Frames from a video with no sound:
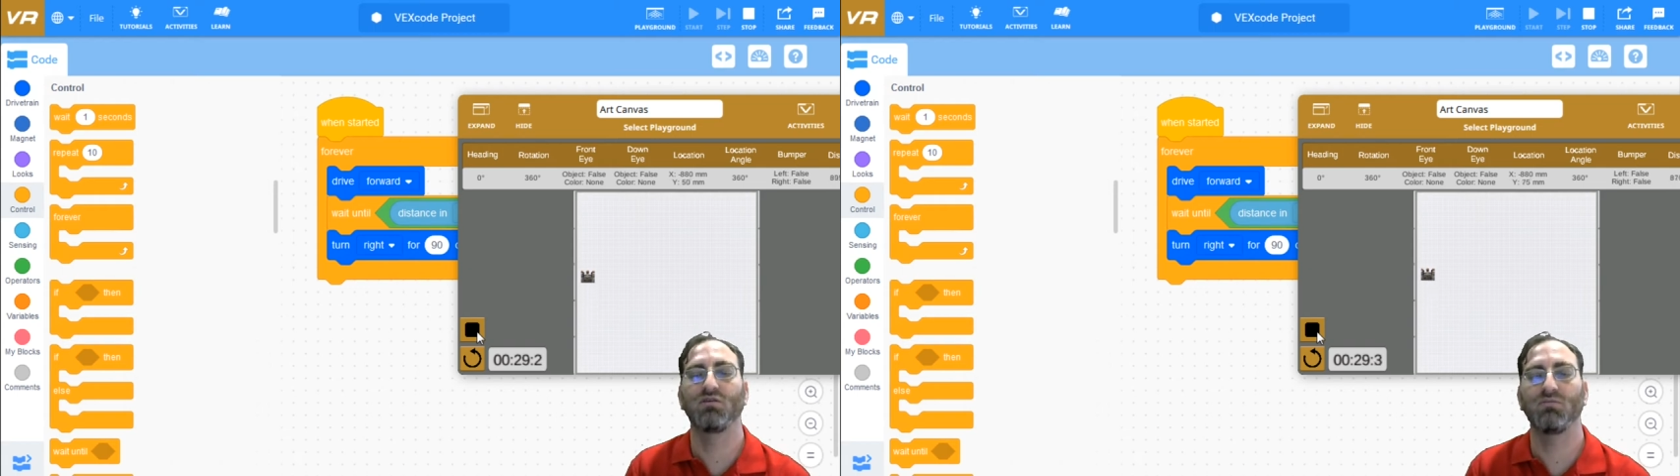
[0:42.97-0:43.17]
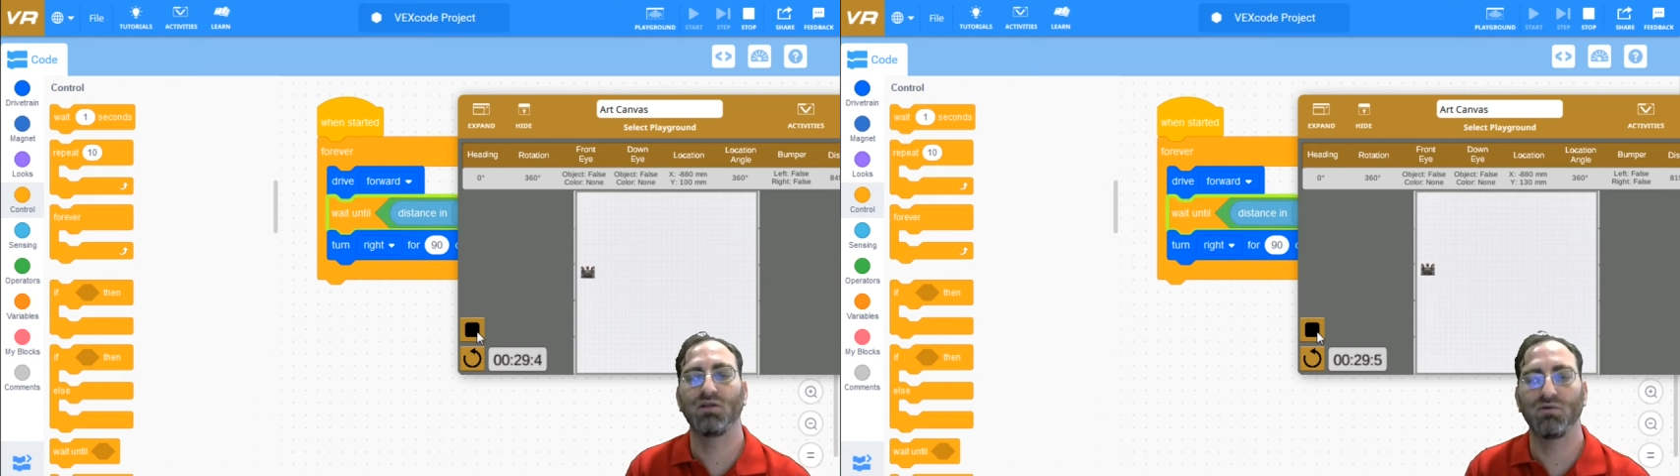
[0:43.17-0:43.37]

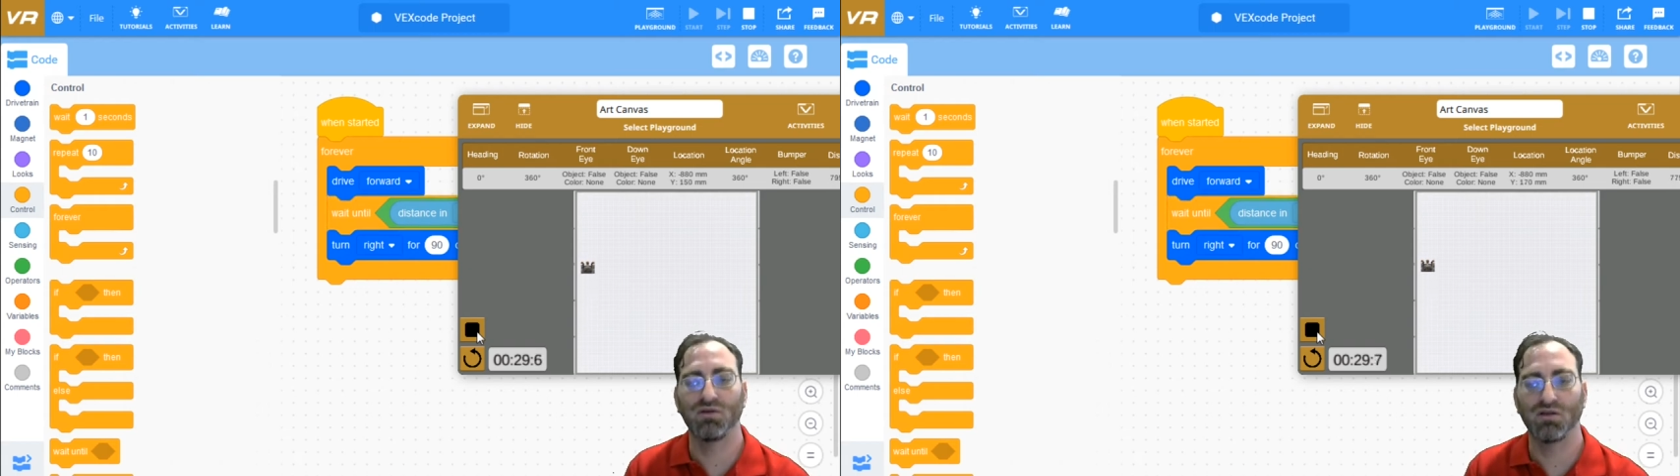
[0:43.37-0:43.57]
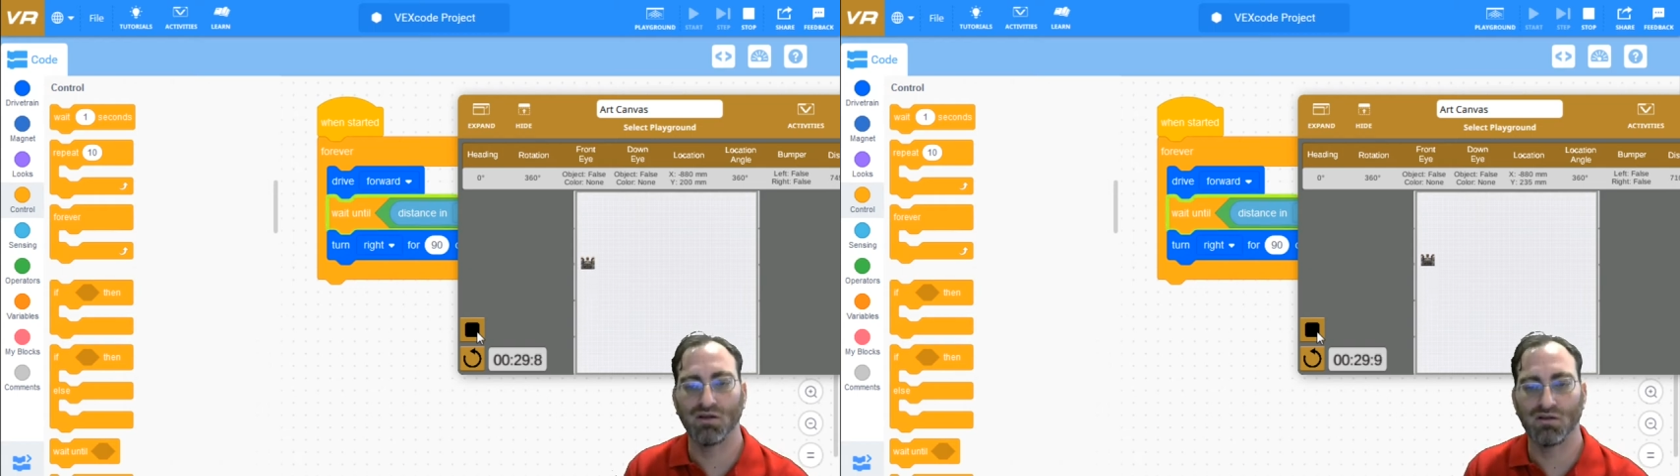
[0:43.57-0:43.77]
to be
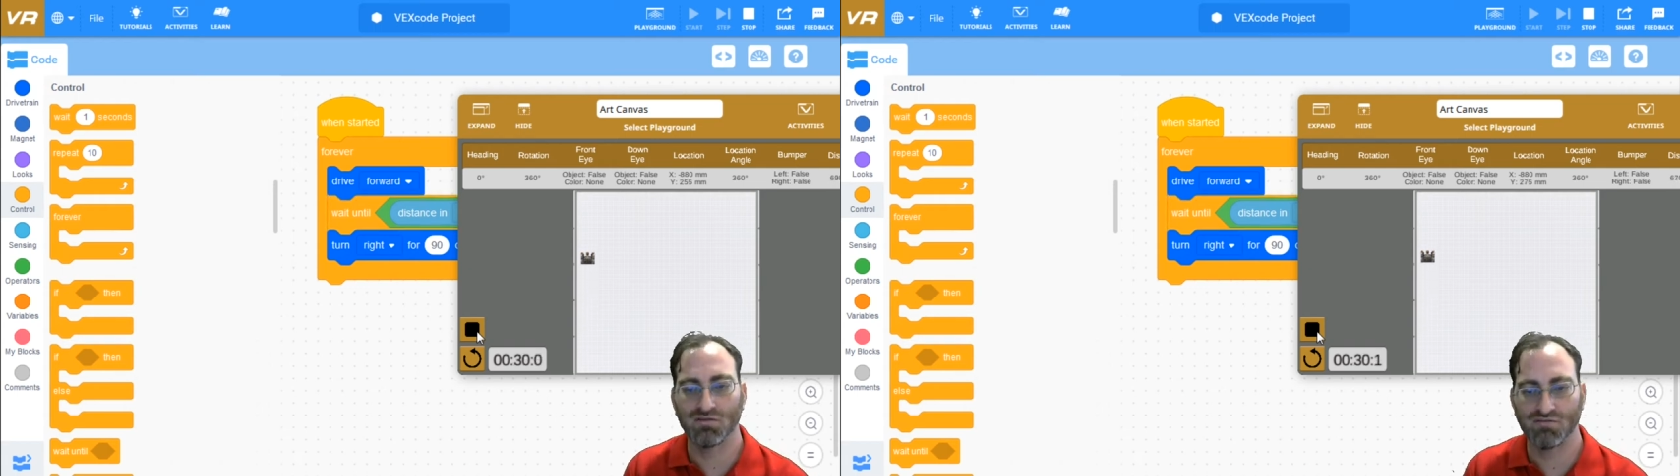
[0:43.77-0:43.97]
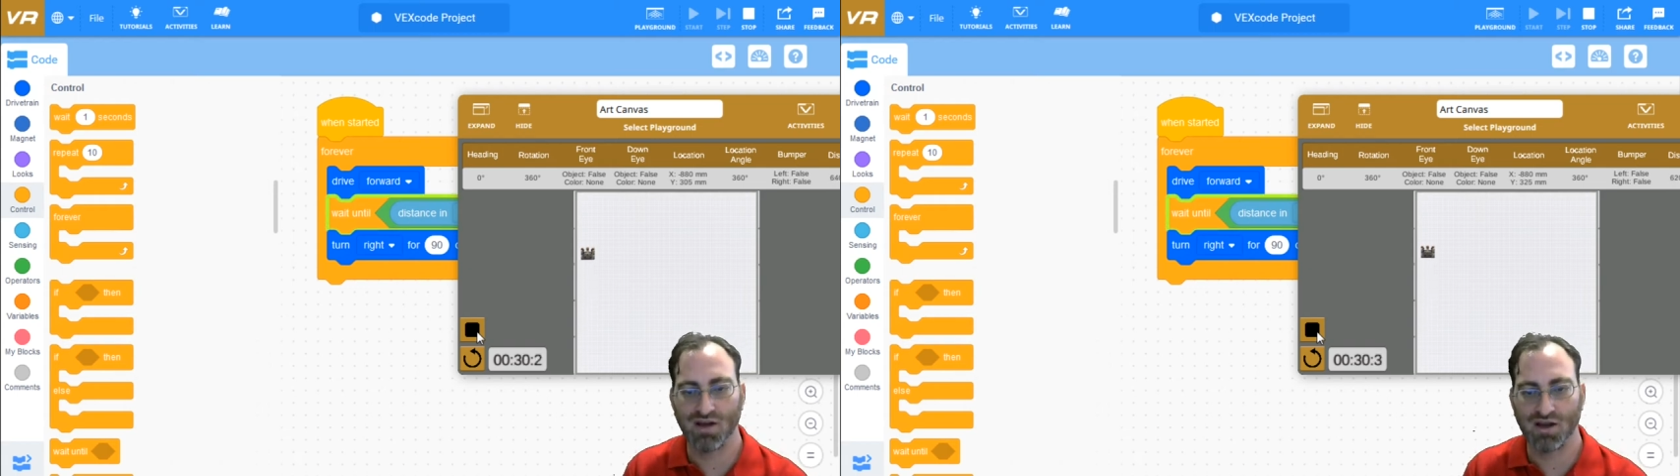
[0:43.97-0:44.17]
doing
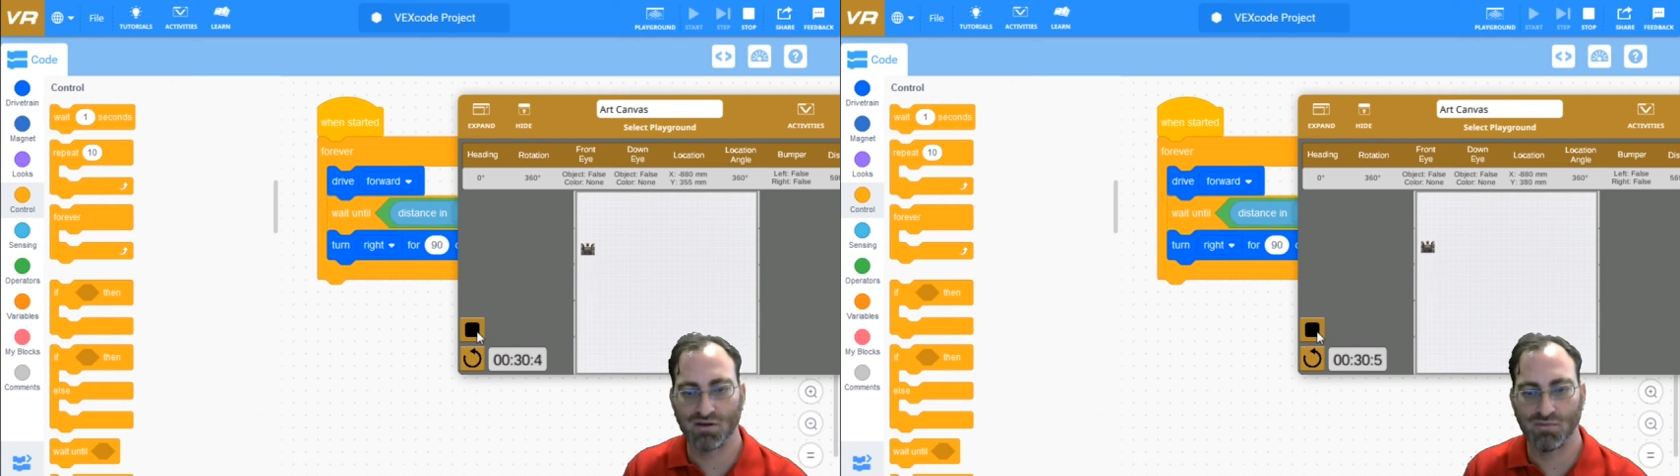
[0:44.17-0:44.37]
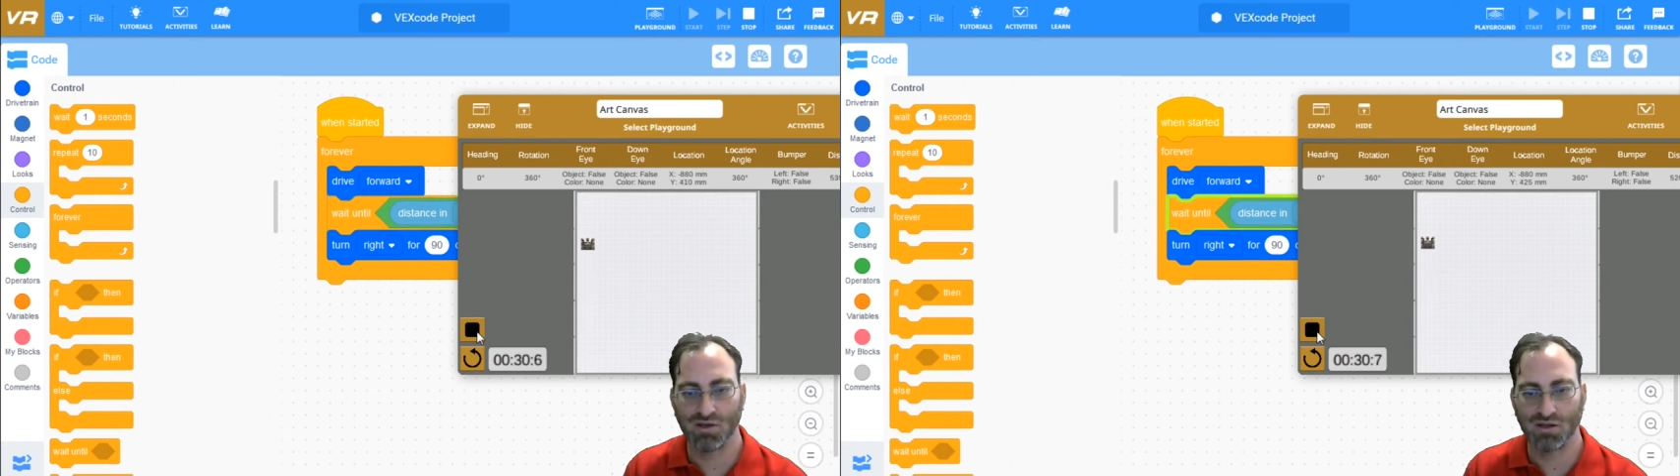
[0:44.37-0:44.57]
is
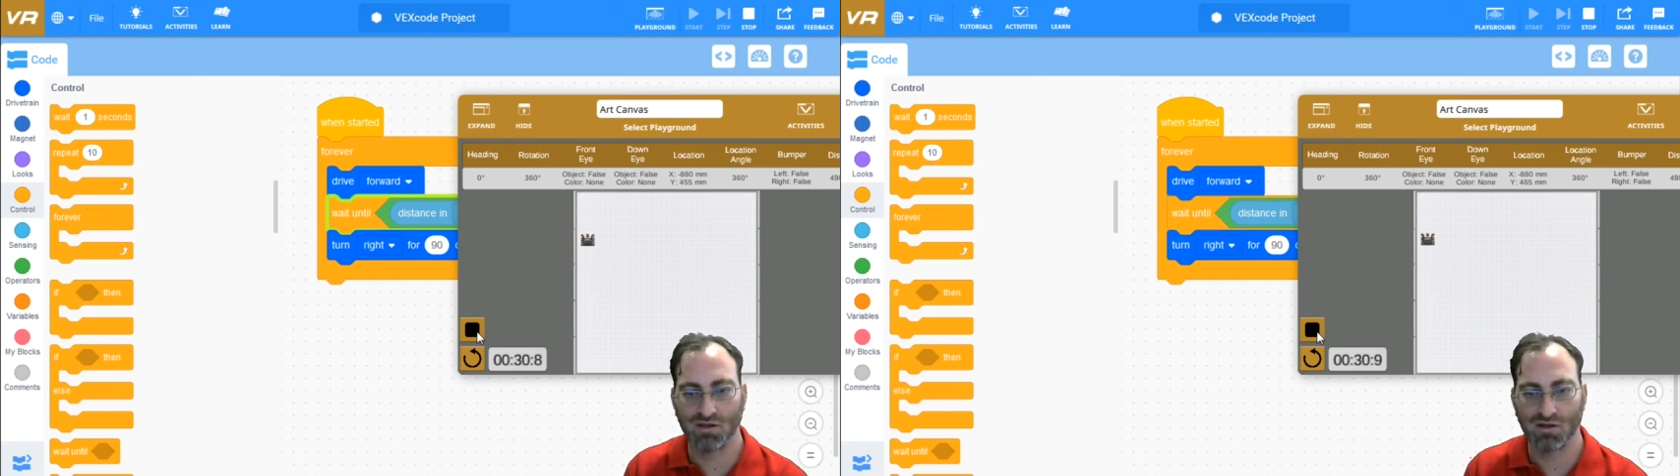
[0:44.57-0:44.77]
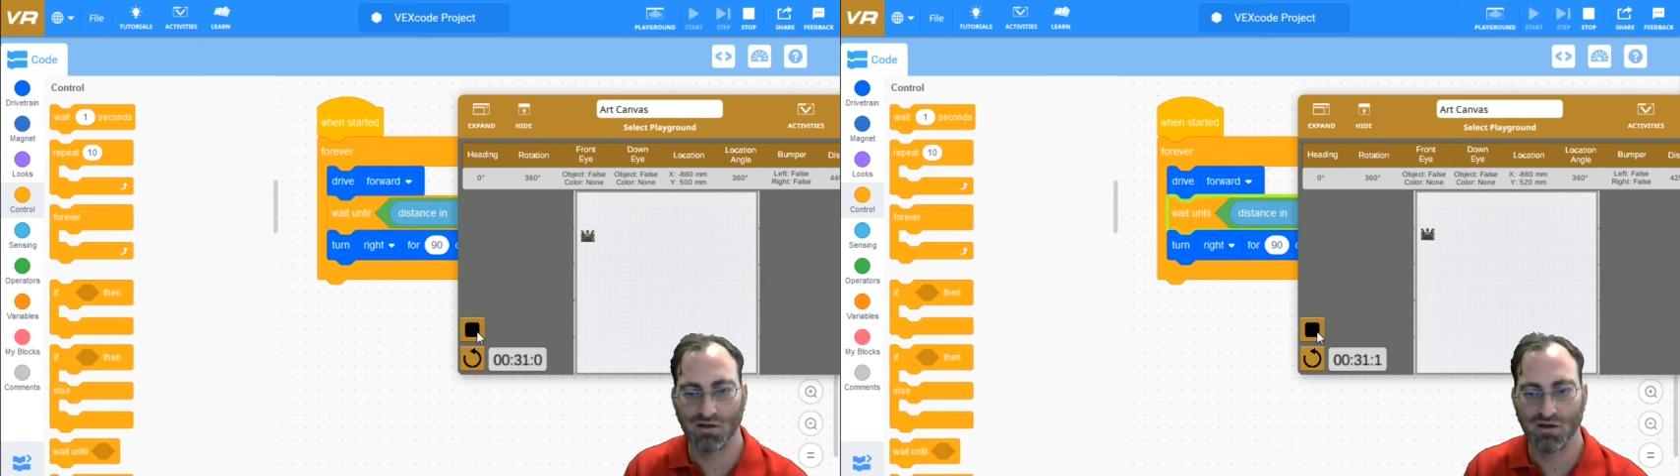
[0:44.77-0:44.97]

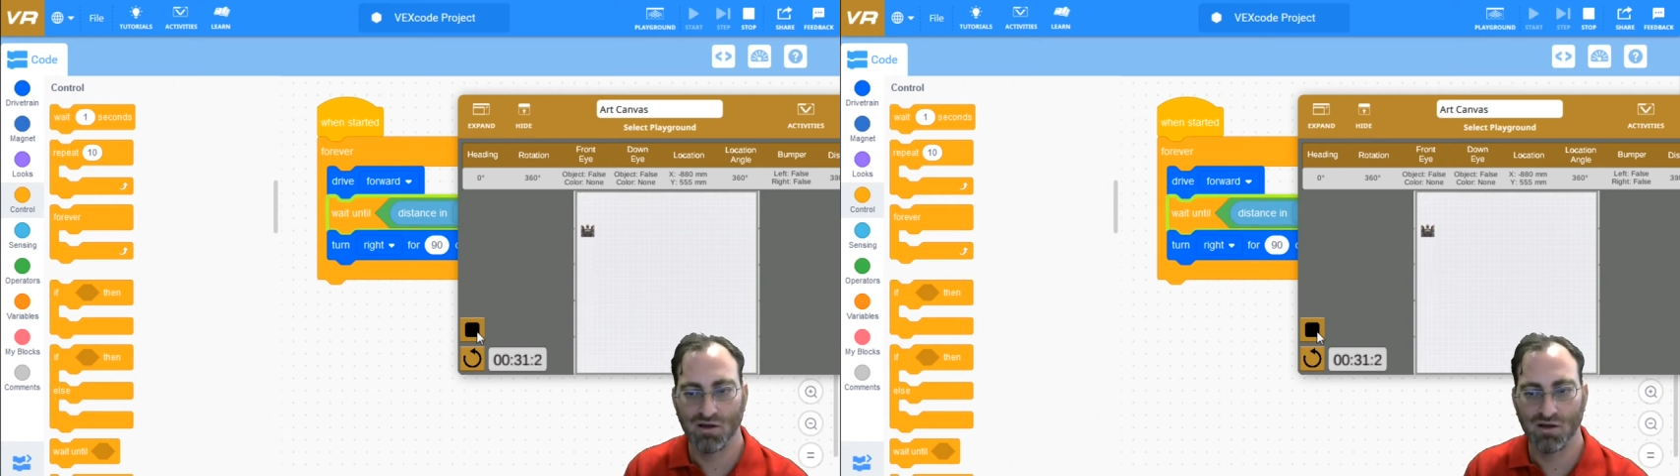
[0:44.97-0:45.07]
vacuuming